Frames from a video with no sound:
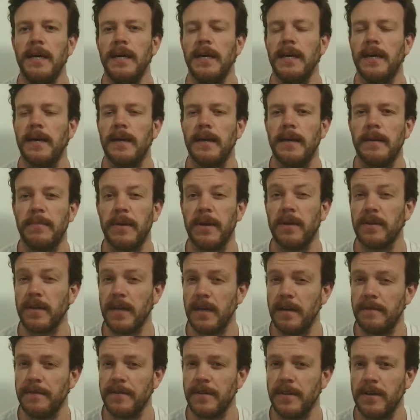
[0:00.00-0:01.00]
uh, but I'll
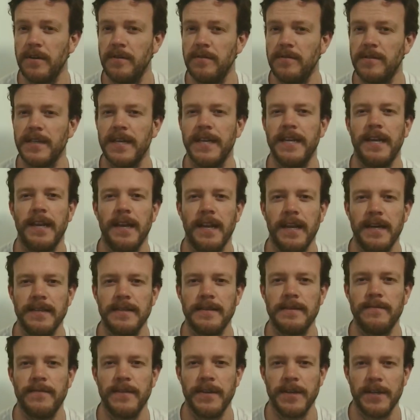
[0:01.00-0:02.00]
cover those in a later
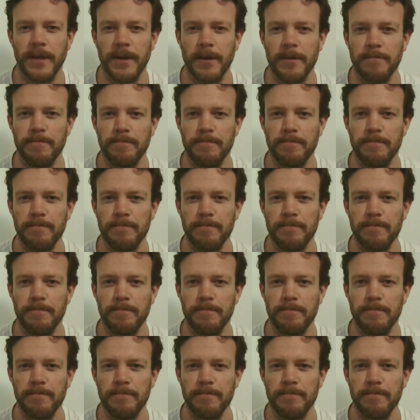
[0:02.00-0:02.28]
video.